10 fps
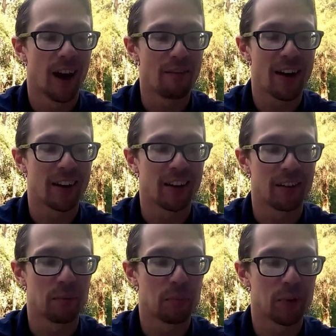I've had
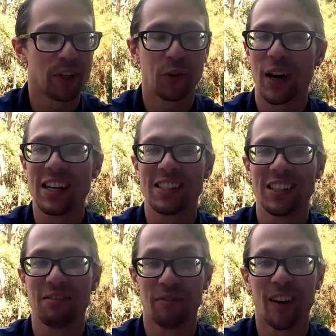a pretty
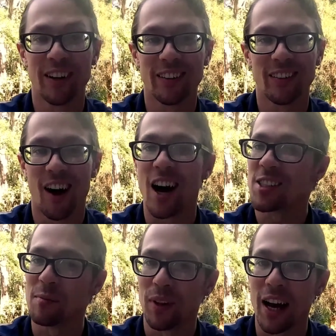crazy, fun,
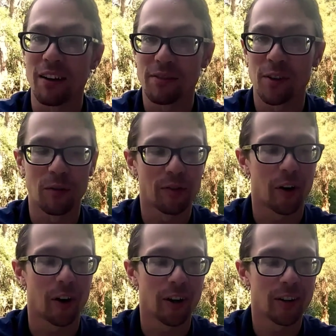awesome life so
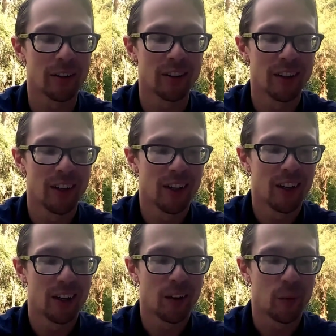far.
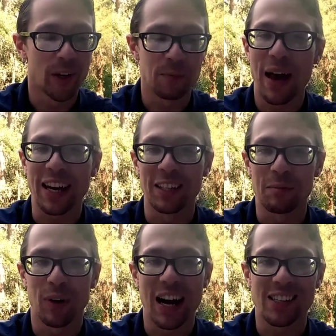When I was back in
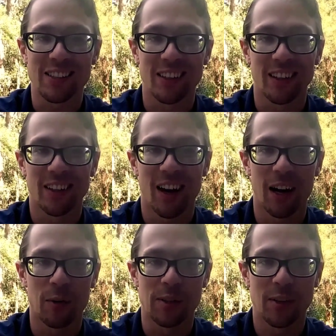Nebraska,
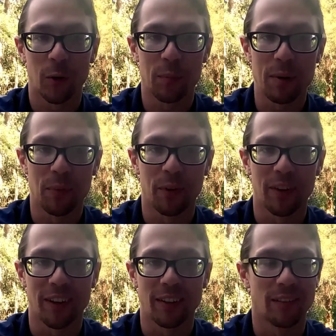I always told people
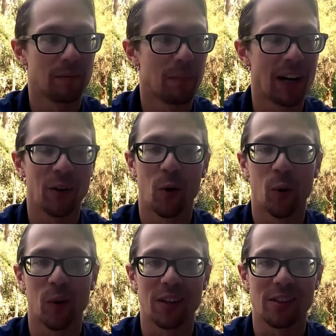that my
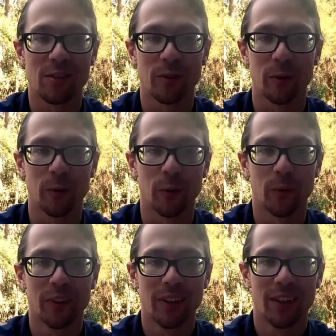goal was
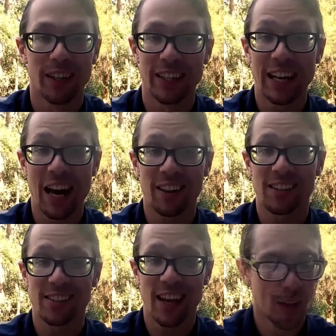to get out of the
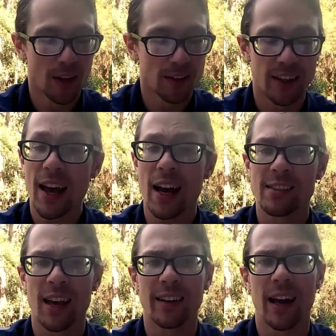state. Today I
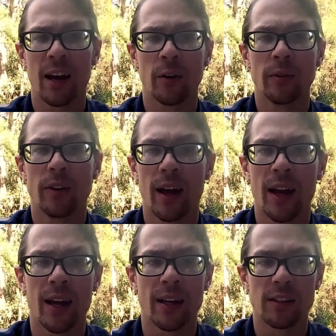sat down
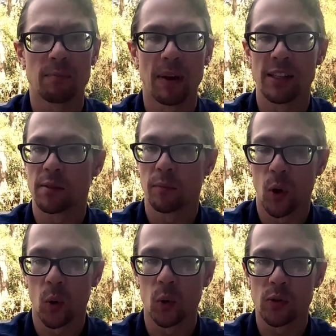and made some
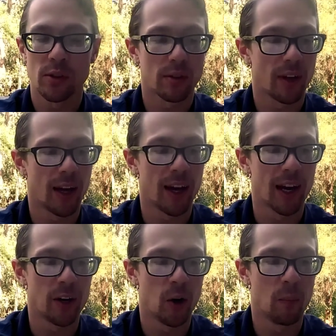goals, and
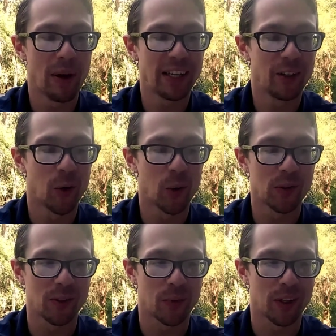I know making goals
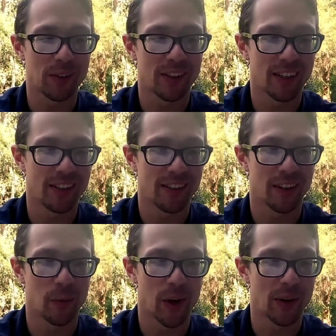is one of those things
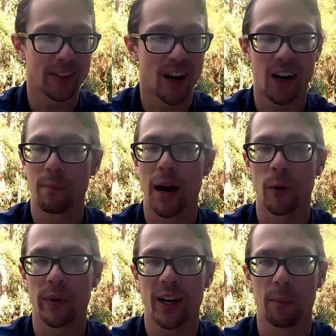that we always talk
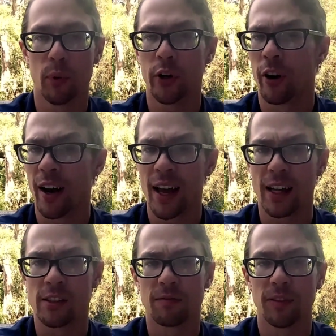about, we kind of put in our
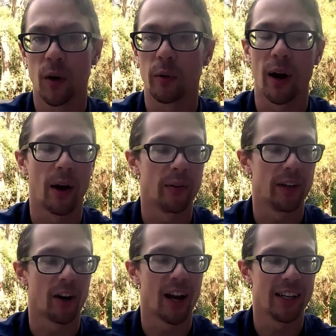heads, float around
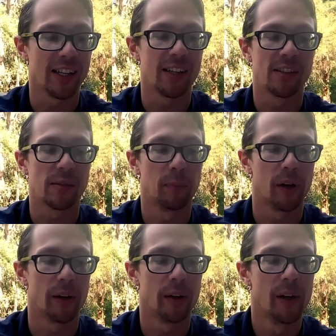in our ideas,
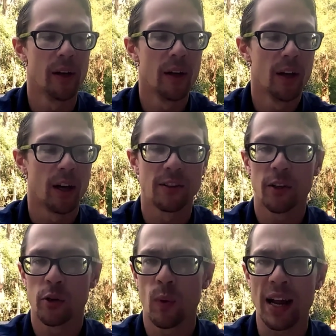but until
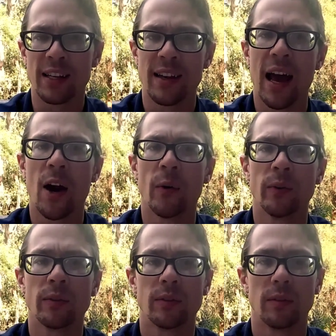you write it down,